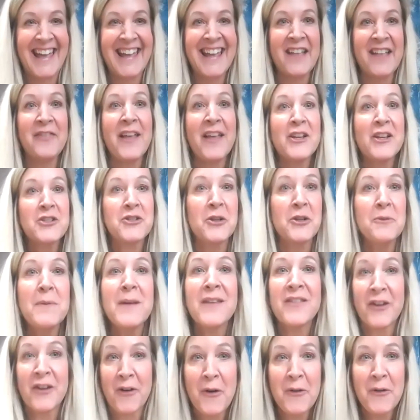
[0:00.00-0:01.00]
and they should be
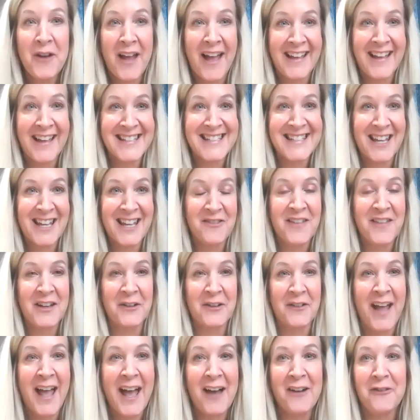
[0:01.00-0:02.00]
their own ISA if they
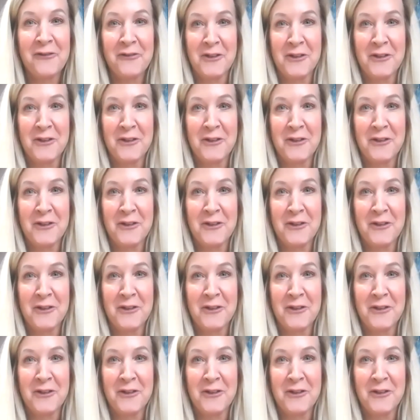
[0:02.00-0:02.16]
don't have